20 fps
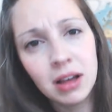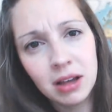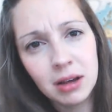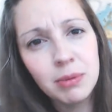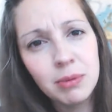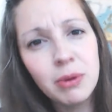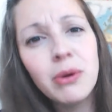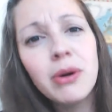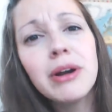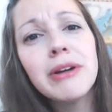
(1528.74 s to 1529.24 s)

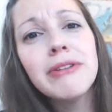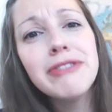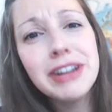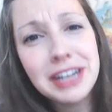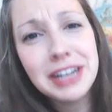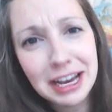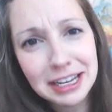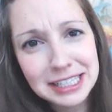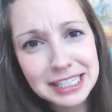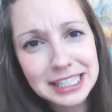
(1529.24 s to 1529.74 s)
poor
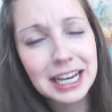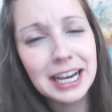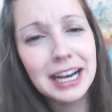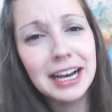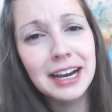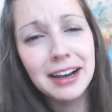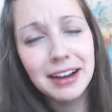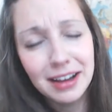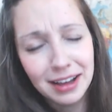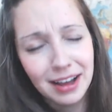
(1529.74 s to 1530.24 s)

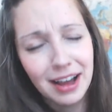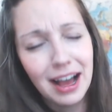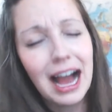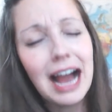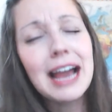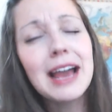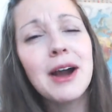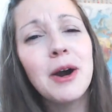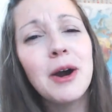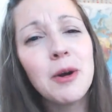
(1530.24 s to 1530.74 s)
Vanessa,
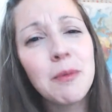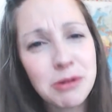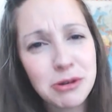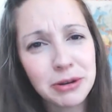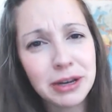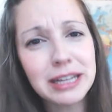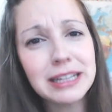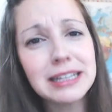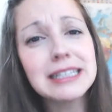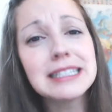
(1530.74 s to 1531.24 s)
I hope you
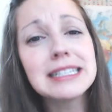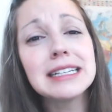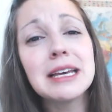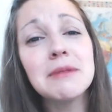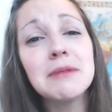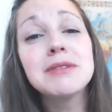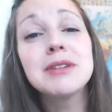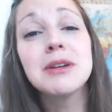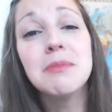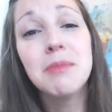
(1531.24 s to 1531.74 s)
can
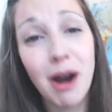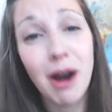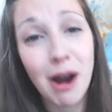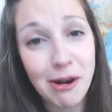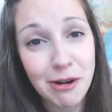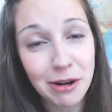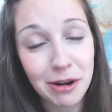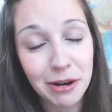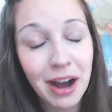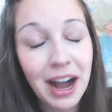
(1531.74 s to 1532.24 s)
sleep
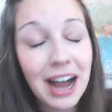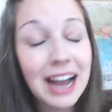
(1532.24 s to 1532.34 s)
tomorrow.